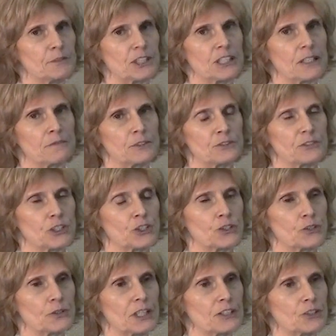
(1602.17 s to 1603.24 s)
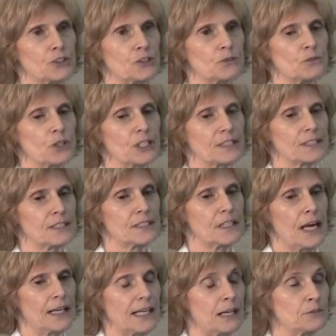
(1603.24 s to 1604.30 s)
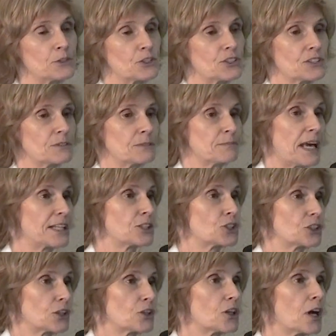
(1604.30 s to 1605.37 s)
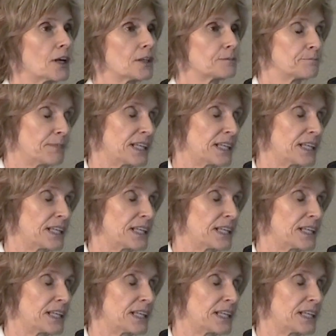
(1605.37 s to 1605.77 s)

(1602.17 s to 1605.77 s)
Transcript: became division director was that I was managing a lot,